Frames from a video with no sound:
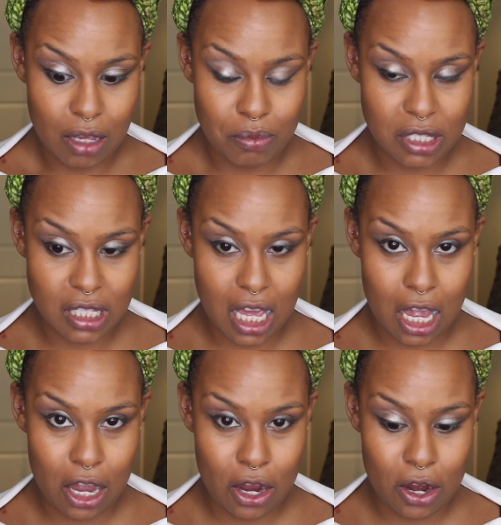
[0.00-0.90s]
I'm
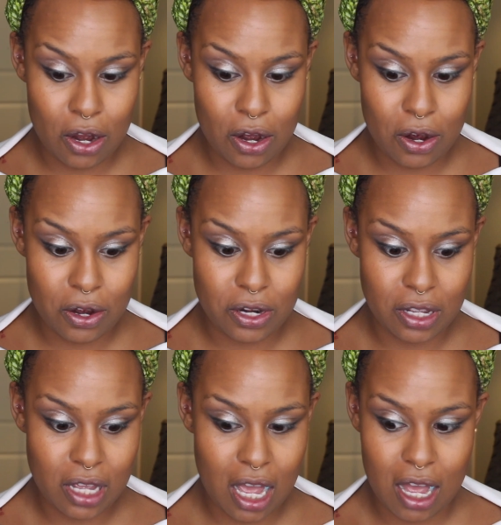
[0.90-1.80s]
scared.
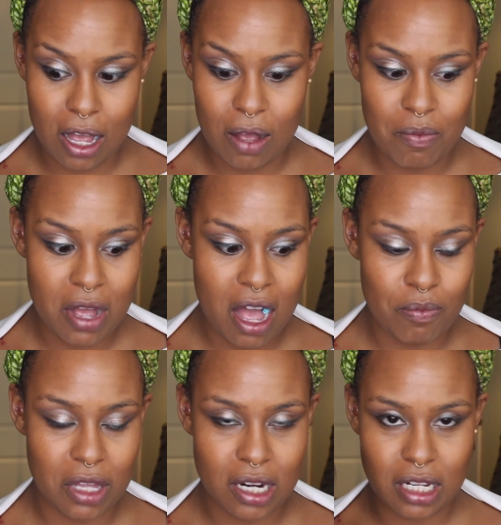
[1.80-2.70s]
I'm
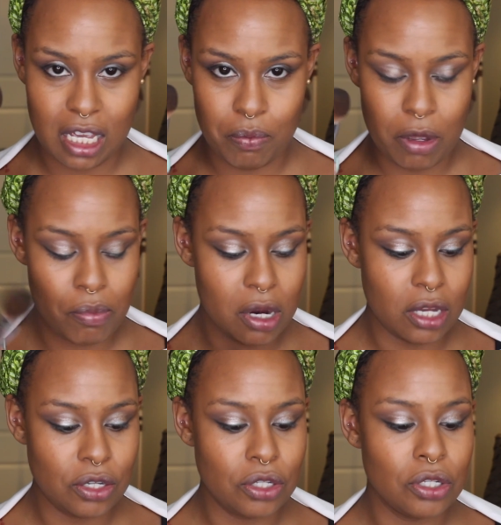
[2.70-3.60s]
gonna take my
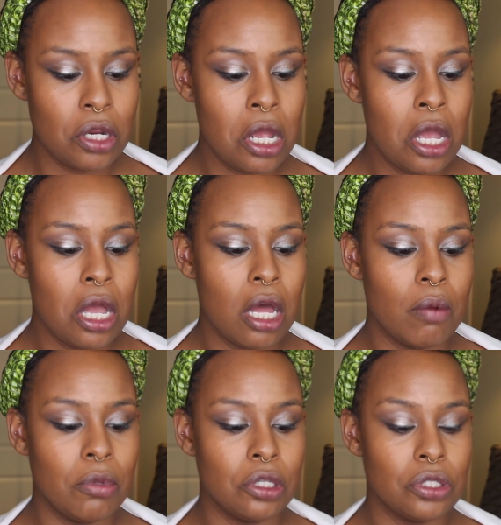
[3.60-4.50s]
brush.
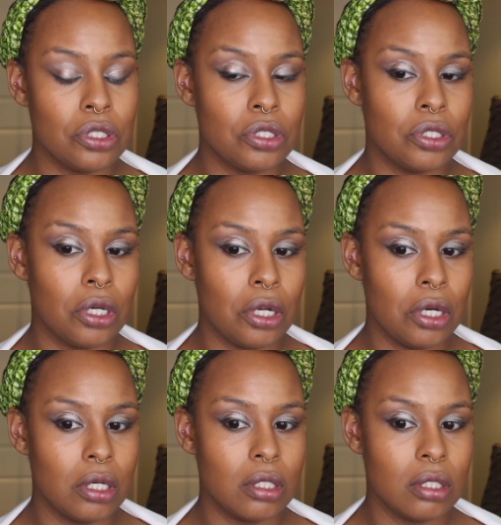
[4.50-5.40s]
I'm gonna
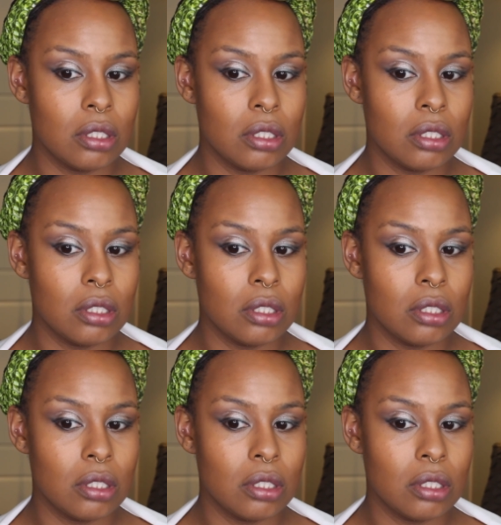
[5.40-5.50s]
start